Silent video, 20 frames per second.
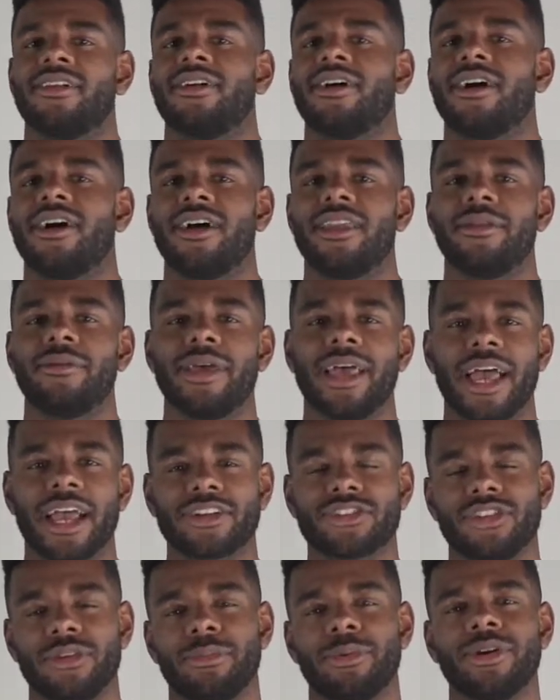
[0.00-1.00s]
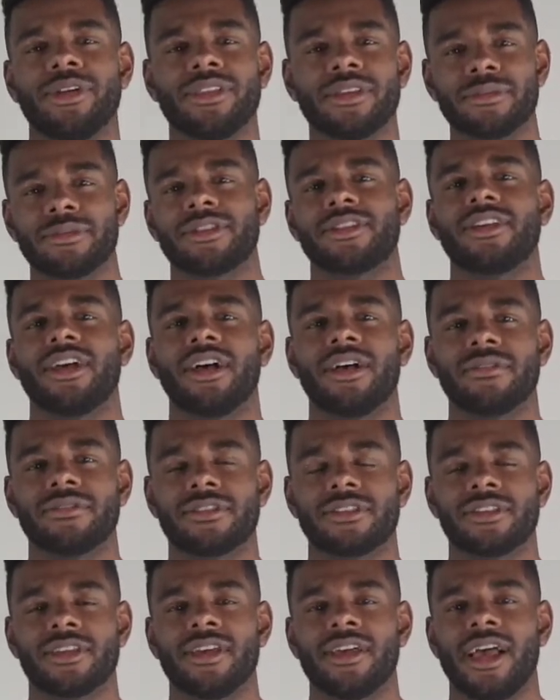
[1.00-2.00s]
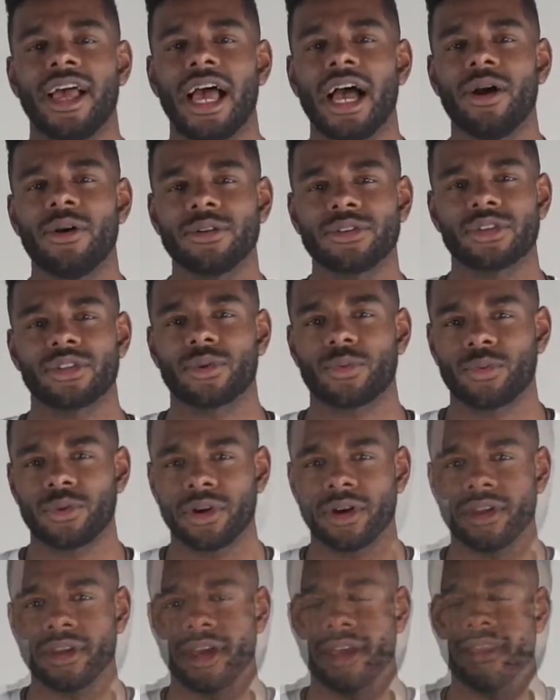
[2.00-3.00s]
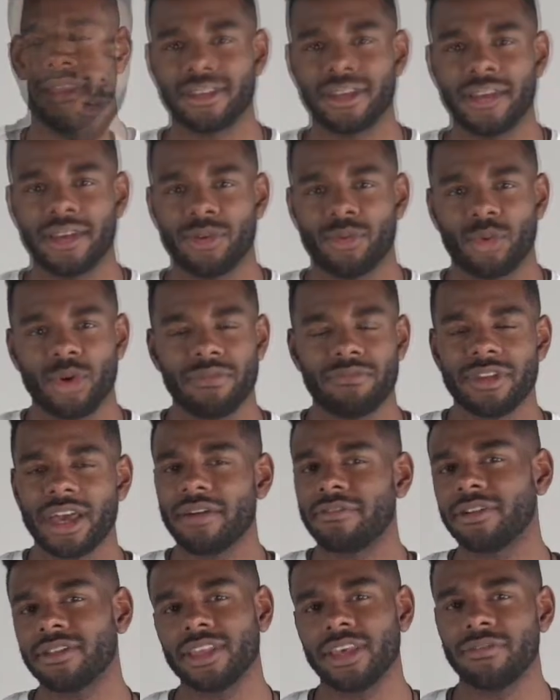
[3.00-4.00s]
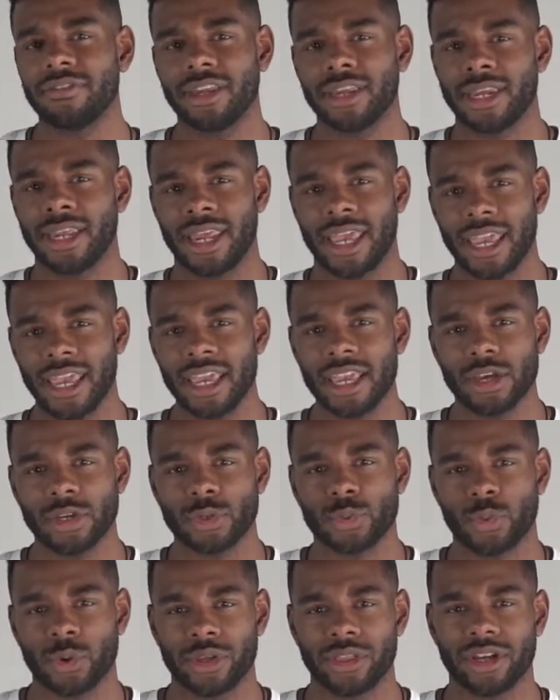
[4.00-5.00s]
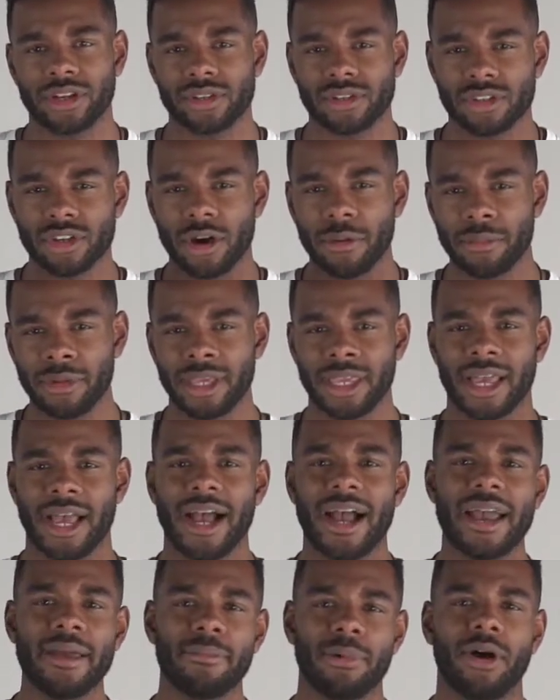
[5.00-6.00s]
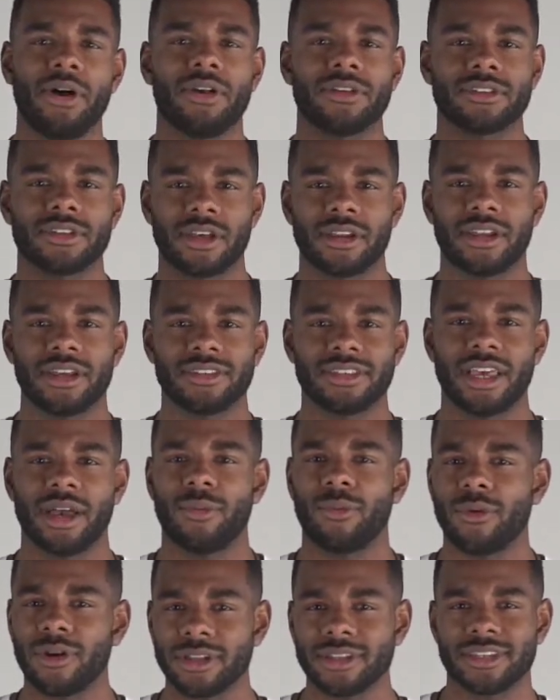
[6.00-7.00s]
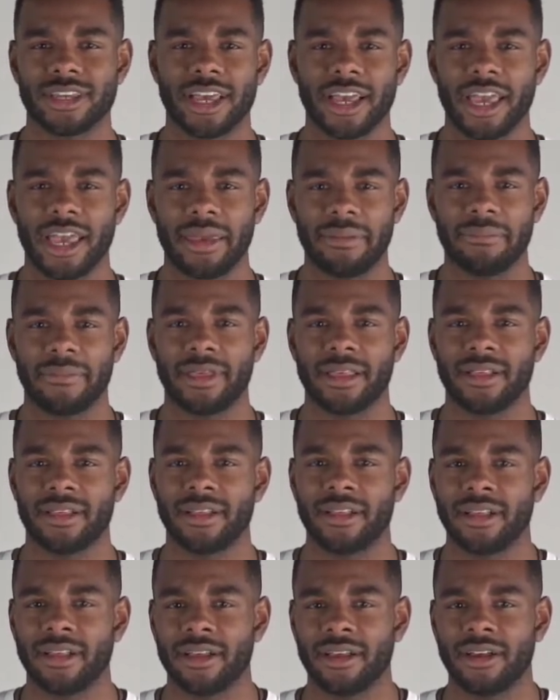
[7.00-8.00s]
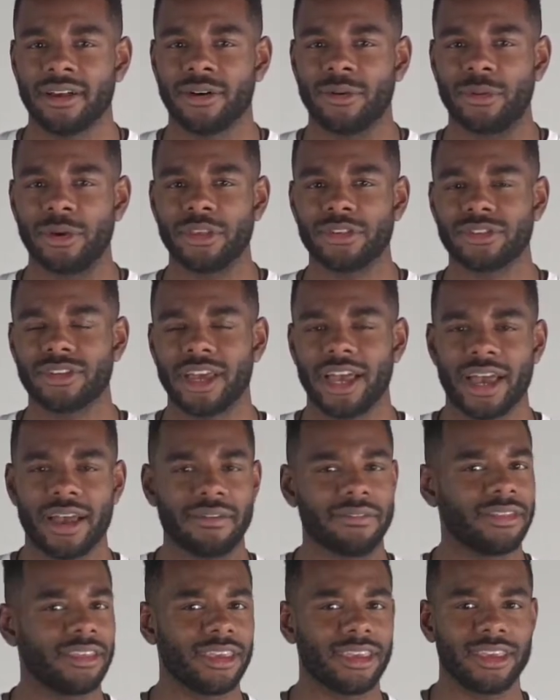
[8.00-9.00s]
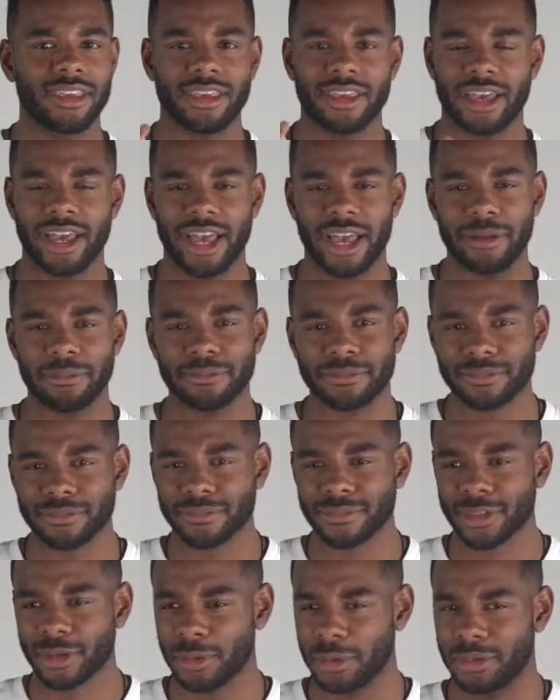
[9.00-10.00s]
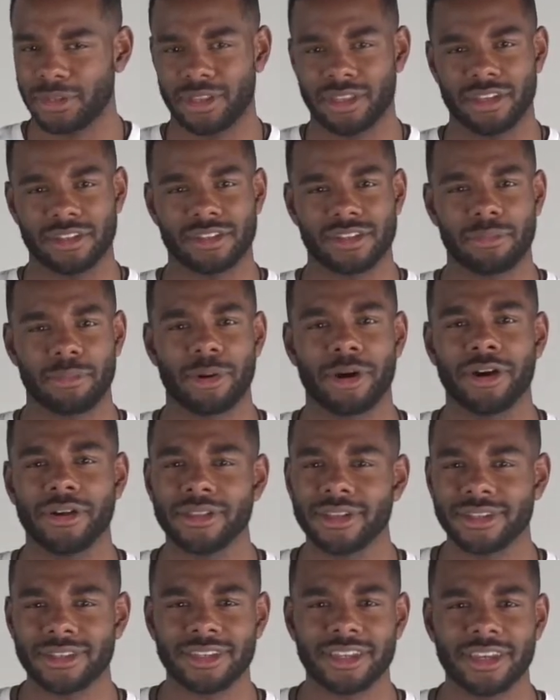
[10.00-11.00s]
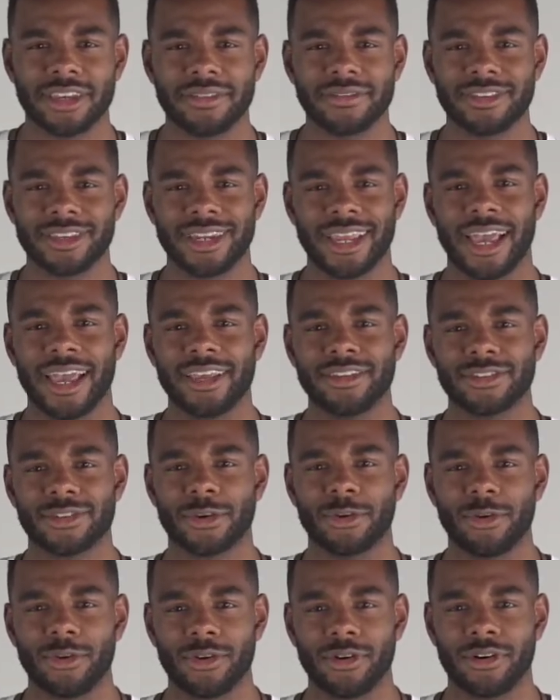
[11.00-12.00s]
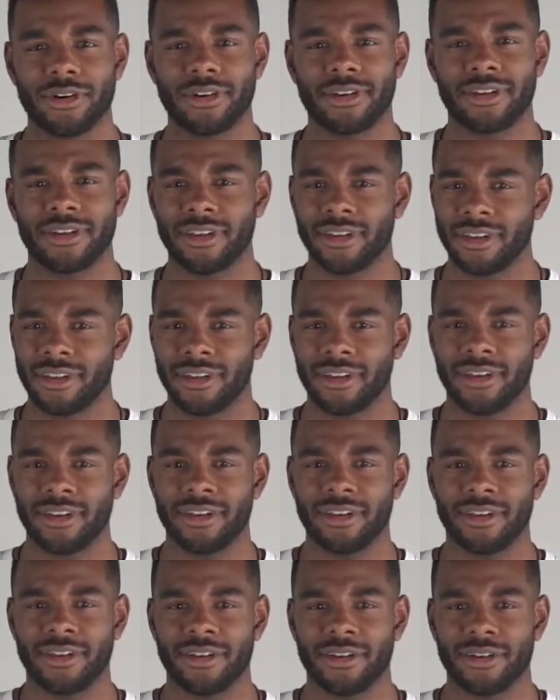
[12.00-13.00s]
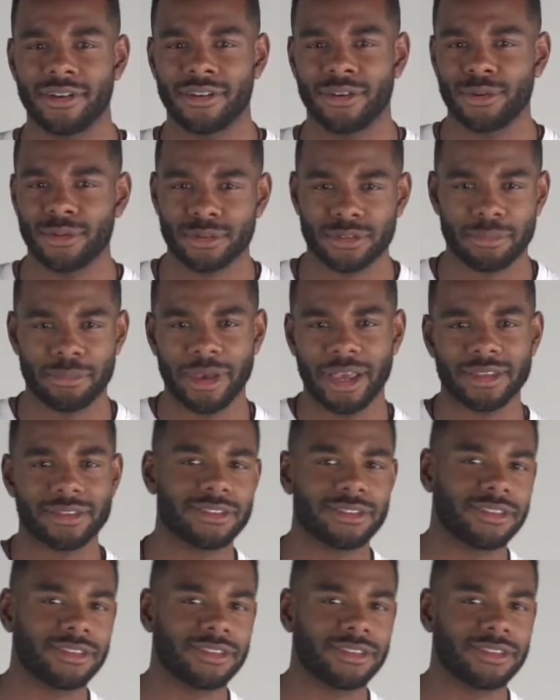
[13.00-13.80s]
on actually putting themselves out into the world online. We've never lived in an age where there's so many eyeballs on us at one time. We used to have the superlatives in high school. Who's best